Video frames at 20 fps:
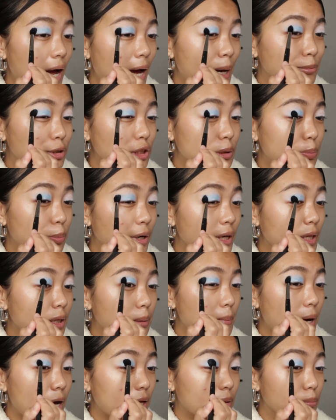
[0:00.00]
I'm just putting
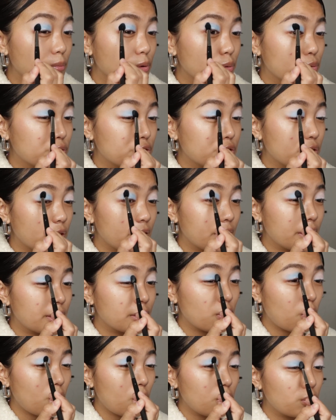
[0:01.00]
the matte blue
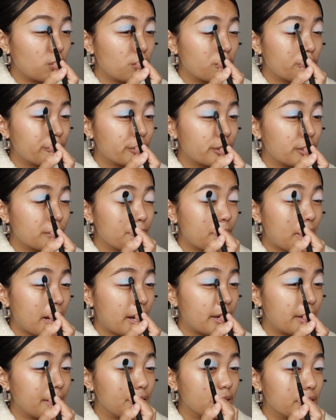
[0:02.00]
shade all over
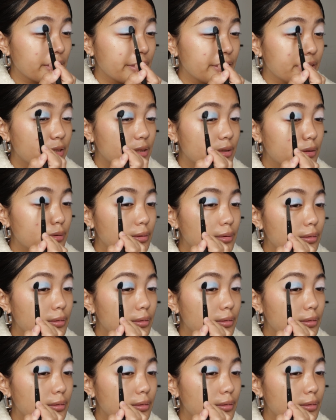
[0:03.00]
my lid.